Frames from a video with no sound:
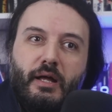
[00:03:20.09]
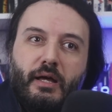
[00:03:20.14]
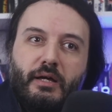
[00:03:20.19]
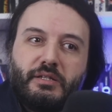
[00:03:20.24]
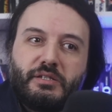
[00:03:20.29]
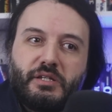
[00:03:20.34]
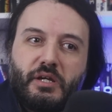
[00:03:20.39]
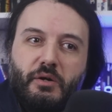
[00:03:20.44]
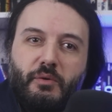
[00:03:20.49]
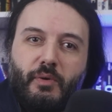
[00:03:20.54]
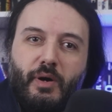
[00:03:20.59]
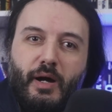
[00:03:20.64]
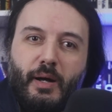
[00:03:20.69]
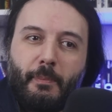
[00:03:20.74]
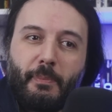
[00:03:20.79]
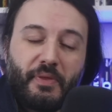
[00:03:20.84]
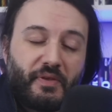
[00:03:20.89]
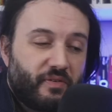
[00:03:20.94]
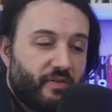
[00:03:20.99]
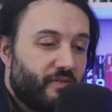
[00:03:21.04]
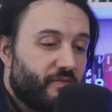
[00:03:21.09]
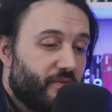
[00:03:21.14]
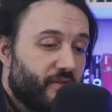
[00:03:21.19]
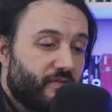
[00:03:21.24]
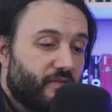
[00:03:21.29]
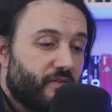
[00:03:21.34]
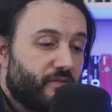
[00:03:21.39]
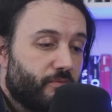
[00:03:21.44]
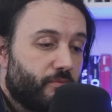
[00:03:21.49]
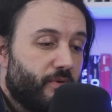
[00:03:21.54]
So uh, this is
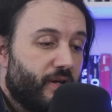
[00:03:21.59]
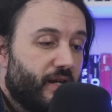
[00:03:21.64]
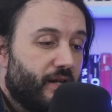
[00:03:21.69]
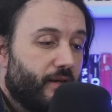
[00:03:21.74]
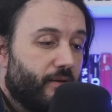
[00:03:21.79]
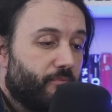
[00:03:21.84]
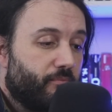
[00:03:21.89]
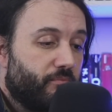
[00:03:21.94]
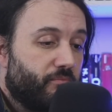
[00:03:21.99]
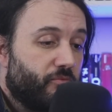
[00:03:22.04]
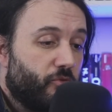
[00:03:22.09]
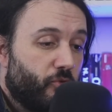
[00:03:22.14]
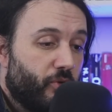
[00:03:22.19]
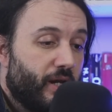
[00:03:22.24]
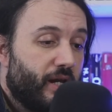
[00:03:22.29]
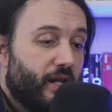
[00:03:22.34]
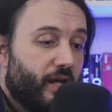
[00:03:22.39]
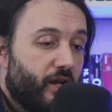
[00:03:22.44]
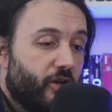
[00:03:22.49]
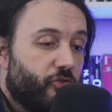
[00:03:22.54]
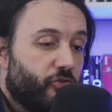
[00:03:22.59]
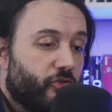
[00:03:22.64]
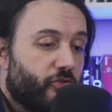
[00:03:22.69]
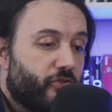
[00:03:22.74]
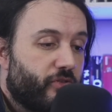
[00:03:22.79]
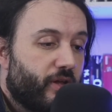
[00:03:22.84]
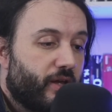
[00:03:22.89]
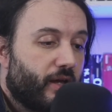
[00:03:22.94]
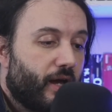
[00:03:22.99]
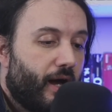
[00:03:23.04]
this is really really
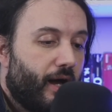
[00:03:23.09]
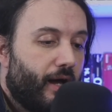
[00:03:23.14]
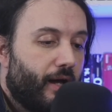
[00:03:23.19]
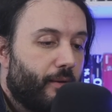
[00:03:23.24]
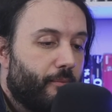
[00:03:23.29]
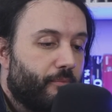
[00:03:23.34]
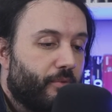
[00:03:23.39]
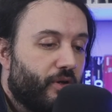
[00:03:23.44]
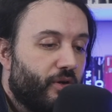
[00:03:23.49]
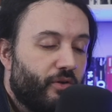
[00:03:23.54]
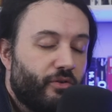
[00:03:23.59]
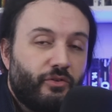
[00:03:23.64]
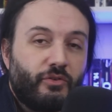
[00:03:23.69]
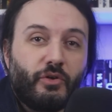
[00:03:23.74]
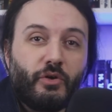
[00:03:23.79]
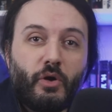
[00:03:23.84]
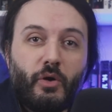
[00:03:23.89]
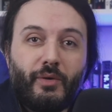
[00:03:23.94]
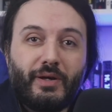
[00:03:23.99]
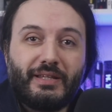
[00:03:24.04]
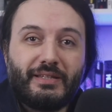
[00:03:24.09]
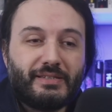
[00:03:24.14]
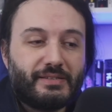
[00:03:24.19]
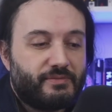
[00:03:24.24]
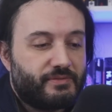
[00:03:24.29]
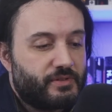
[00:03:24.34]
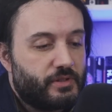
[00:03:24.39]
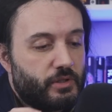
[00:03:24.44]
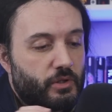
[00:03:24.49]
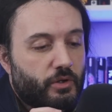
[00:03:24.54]
interesting. I'm going to go and
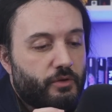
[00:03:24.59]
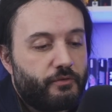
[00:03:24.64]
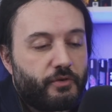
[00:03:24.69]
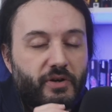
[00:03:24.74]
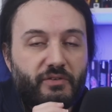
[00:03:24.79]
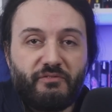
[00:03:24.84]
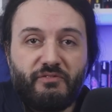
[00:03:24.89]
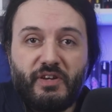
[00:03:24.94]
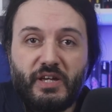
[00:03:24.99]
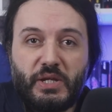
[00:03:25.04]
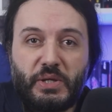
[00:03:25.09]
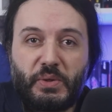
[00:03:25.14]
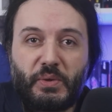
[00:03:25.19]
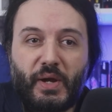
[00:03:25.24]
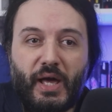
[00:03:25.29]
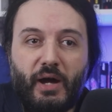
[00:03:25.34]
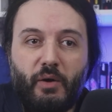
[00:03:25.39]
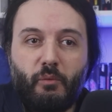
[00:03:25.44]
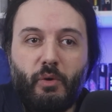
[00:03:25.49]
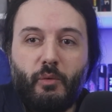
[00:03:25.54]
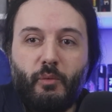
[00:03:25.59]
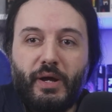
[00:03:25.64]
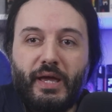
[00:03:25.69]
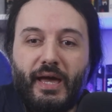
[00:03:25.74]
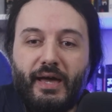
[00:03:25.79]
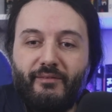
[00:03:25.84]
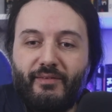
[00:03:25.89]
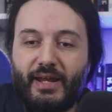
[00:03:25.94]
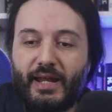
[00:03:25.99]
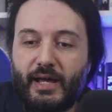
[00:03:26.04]
look for a video now where we
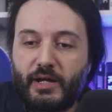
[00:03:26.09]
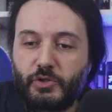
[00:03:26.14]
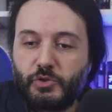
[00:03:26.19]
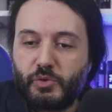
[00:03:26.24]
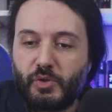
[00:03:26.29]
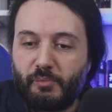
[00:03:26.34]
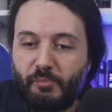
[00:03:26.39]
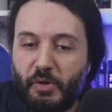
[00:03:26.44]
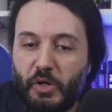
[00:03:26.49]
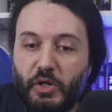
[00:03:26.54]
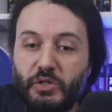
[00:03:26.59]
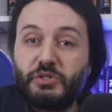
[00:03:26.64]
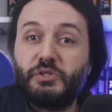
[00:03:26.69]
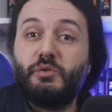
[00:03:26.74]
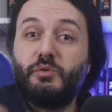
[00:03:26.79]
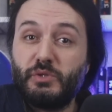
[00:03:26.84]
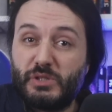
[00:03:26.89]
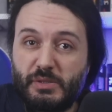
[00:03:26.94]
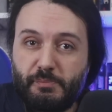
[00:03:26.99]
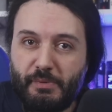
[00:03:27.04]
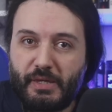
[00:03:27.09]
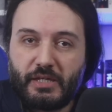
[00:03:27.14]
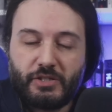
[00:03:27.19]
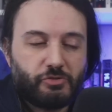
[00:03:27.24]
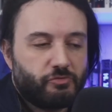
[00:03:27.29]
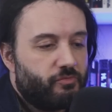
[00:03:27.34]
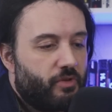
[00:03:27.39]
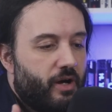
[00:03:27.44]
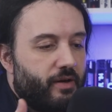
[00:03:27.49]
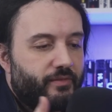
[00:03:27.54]
have an actual person who speaks
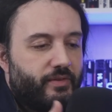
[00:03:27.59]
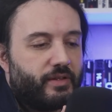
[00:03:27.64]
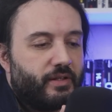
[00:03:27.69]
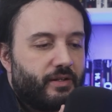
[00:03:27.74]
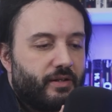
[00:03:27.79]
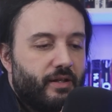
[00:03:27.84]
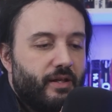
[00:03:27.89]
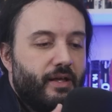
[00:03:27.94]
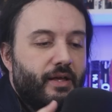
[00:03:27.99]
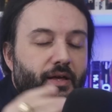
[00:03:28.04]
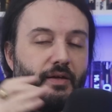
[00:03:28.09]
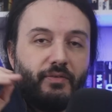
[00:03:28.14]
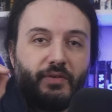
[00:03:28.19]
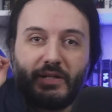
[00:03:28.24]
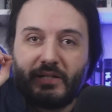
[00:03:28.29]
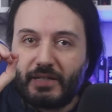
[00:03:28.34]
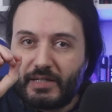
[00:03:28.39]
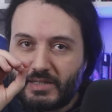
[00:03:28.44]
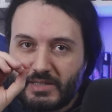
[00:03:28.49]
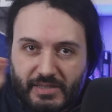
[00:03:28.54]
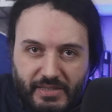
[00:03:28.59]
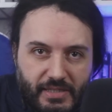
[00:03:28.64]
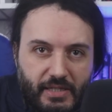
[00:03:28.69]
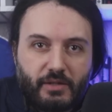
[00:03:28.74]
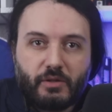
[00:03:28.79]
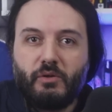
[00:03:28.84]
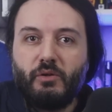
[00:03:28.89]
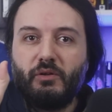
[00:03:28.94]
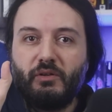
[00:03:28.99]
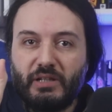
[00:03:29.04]
rather than than like
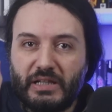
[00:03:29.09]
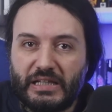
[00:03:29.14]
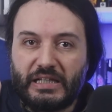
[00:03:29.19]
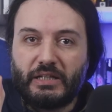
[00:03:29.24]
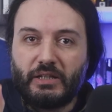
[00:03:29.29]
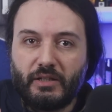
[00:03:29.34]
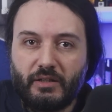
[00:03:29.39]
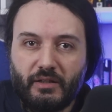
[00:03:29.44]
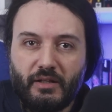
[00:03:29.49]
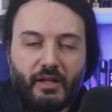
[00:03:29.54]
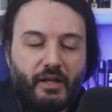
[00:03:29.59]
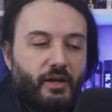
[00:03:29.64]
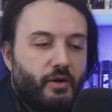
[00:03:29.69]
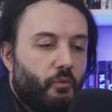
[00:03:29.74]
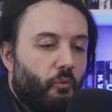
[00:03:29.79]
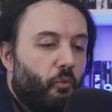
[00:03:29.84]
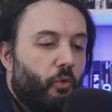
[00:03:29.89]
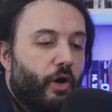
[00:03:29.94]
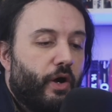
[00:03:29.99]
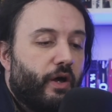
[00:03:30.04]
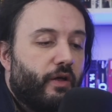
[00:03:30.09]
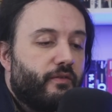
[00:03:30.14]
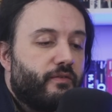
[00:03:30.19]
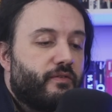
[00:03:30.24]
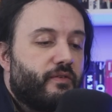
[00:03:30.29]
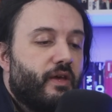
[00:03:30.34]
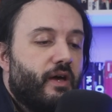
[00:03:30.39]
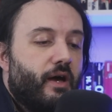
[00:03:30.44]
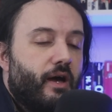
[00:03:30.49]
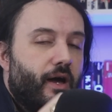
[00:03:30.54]
single little
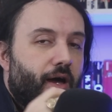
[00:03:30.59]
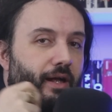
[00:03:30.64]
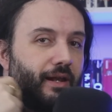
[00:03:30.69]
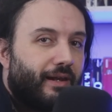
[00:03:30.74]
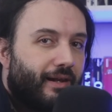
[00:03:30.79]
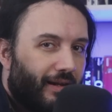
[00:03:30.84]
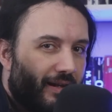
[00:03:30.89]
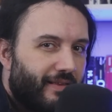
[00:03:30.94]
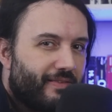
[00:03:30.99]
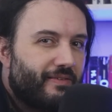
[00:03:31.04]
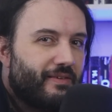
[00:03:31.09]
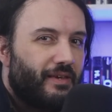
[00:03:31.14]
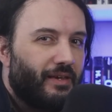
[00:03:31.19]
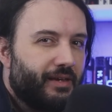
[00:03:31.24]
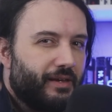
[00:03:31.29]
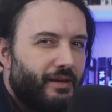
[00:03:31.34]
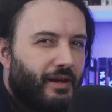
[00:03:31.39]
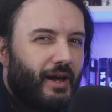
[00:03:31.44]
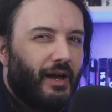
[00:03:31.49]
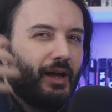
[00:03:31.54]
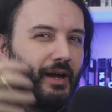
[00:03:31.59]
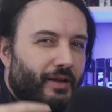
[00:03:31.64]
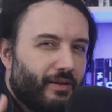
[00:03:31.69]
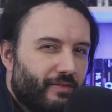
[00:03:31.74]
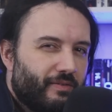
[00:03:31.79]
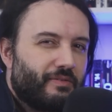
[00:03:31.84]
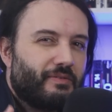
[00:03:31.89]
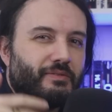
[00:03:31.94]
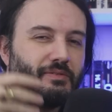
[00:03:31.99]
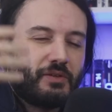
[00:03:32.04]
words, and let's see
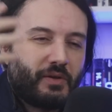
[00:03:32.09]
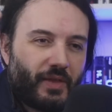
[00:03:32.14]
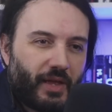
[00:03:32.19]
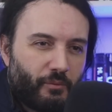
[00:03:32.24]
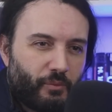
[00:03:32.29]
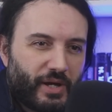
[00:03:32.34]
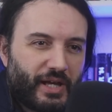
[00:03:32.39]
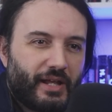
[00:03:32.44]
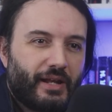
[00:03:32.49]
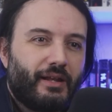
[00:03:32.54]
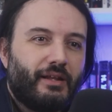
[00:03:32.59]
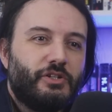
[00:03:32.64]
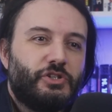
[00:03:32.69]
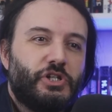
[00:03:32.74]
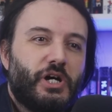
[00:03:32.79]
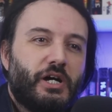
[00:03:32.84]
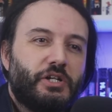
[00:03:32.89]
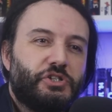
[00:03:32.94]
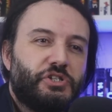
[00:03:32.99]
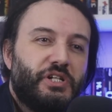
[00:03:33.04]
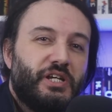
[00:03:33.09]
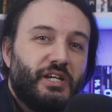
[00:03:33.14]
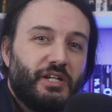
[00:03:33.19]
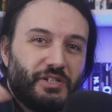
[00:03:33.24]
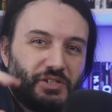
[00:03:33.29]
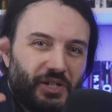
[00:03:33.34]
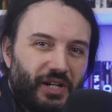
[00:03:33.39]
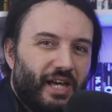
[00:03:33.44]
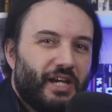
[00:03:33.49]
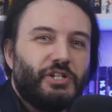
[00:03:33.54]
so that we can judge the
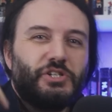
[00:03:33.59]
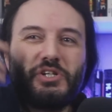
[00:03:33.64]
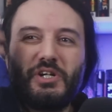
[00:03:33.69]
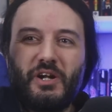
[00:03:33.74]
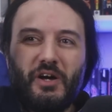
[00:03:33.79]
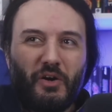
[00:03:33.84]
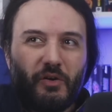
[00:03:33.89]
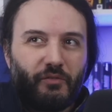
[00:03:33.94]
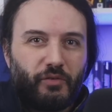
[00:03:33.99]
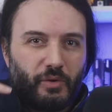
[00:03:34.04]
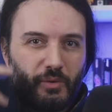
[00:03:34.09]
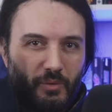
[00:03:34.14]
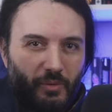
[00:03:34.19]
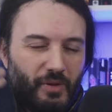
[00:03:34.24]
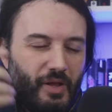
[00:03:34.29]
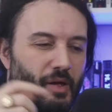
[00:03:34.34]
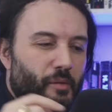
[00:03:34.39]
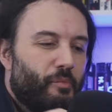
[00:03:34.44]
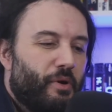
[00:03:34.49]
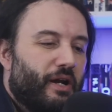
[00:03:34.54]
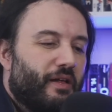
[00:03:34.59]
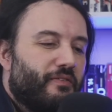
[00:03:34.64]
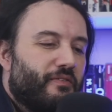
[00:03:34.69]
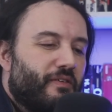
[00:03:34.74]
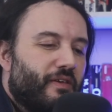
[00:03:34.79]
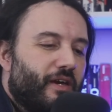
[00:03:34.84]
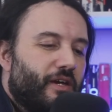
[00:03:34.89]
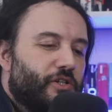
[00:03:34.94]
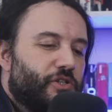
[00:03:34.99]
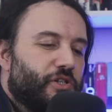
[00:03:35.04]
intonation, overall
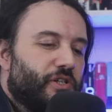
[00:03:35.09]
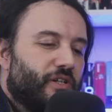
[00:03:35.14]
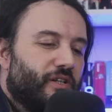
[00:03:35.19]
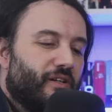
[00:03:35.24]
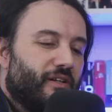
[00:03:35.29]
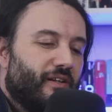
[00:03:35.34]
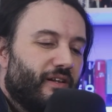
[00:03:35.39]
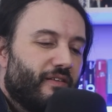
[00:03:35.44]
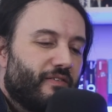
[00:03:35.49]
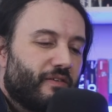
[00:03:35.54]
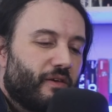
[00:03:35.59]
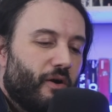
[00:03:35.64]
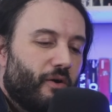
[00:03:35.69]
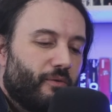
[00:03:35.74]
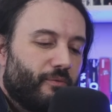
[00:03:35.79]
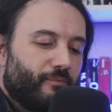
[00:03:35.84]
pronunciation. Let's go.